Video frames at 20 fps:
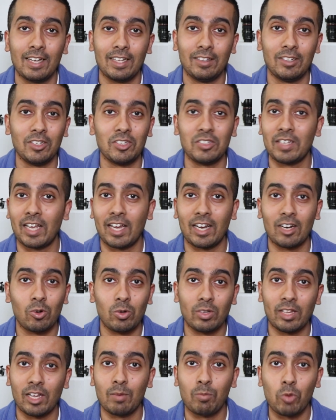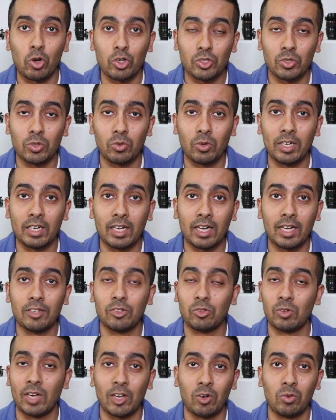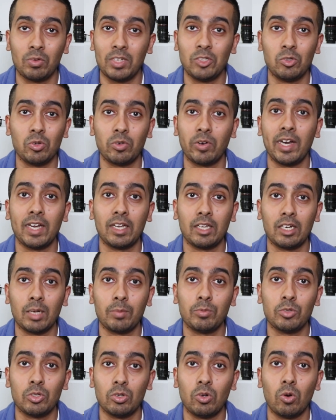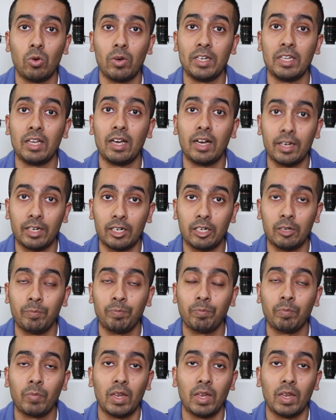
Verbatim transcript: there's not a whole lot of motion going on, so I don't need to crank it up to go any higher.